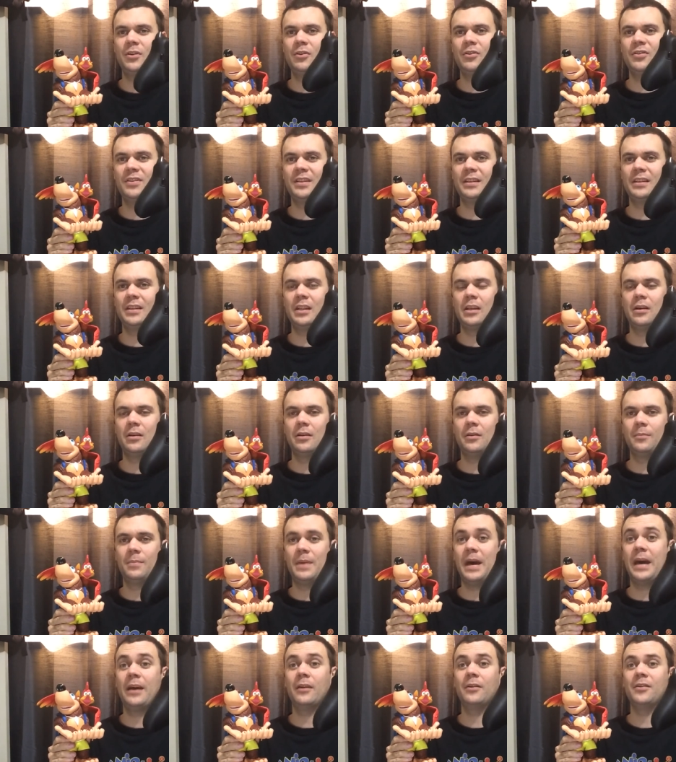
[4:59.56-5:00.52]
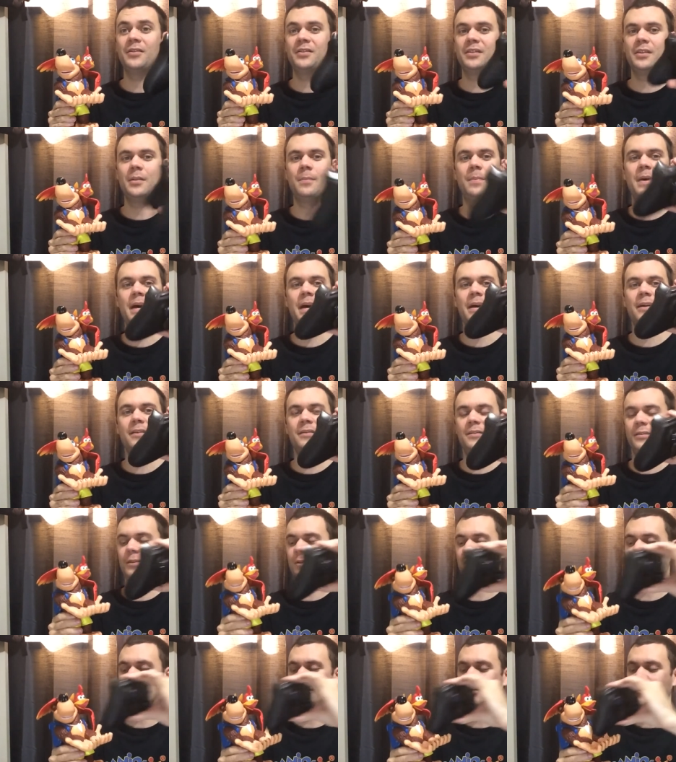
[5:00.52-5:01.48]
using the paddles in the back,
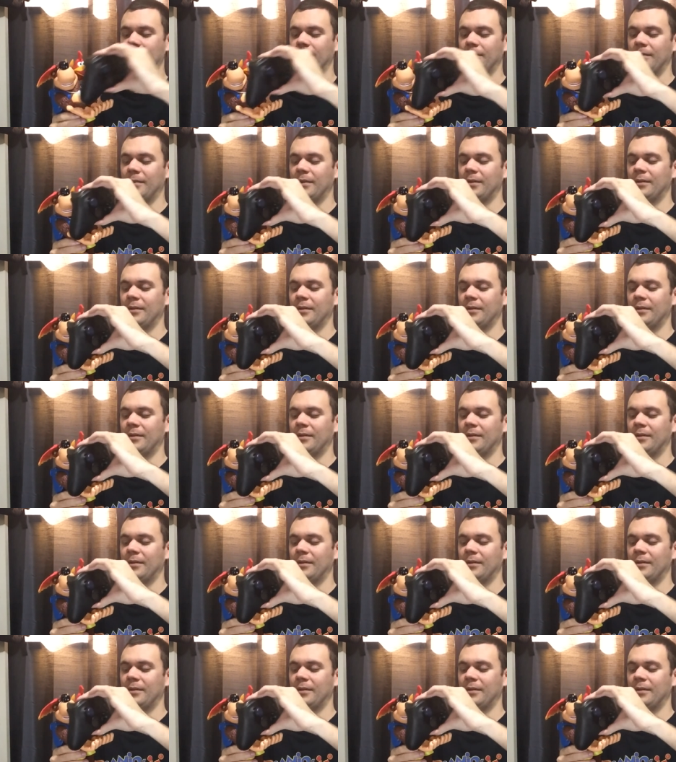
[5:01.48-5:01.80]
so